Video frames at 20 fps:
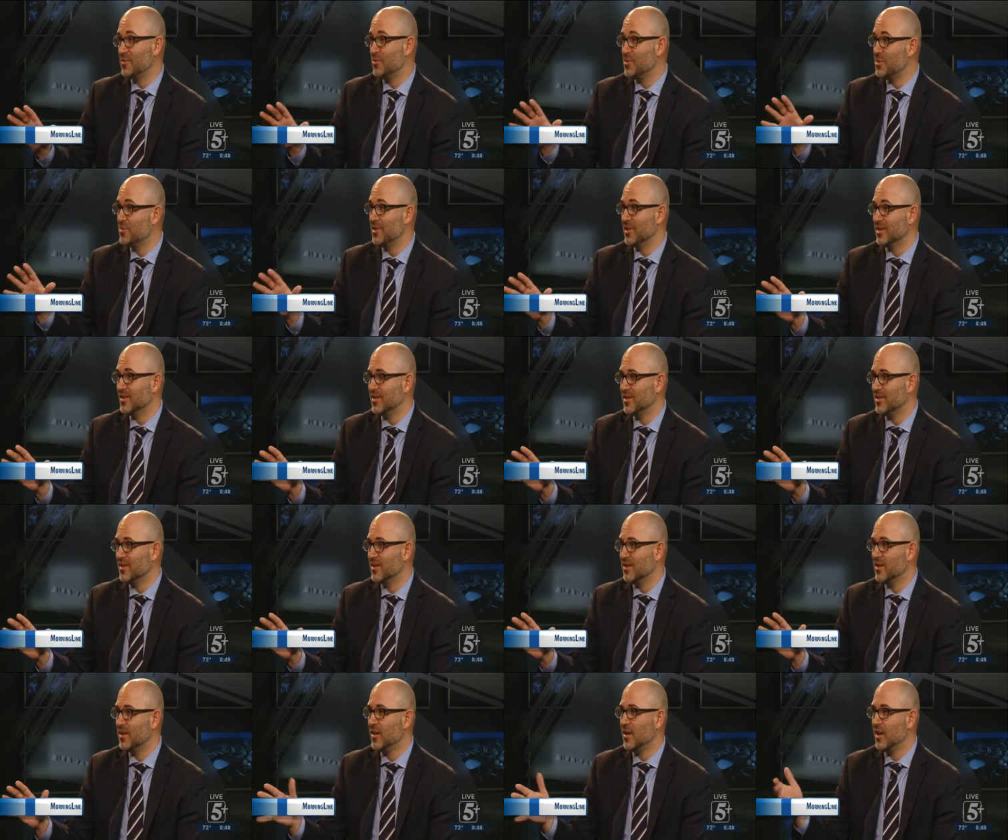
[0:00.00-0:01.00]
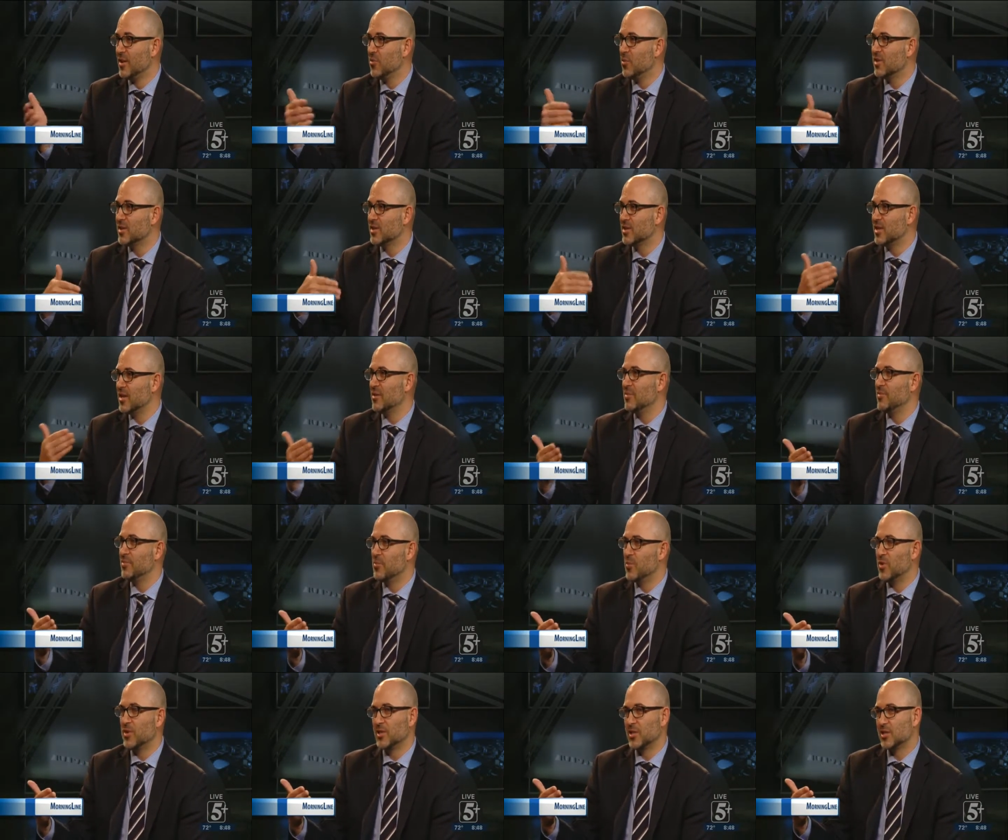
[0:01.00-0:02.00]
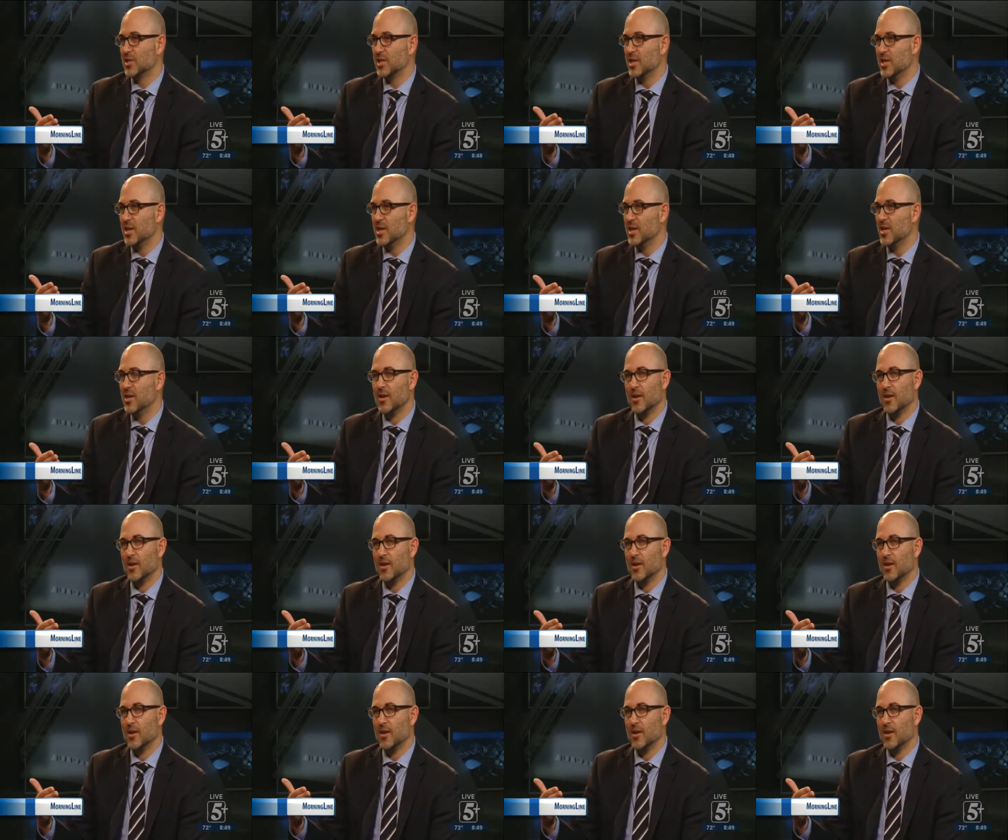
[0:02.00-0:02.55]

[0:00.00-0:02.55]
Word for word: woman. Okay. And what's the what's the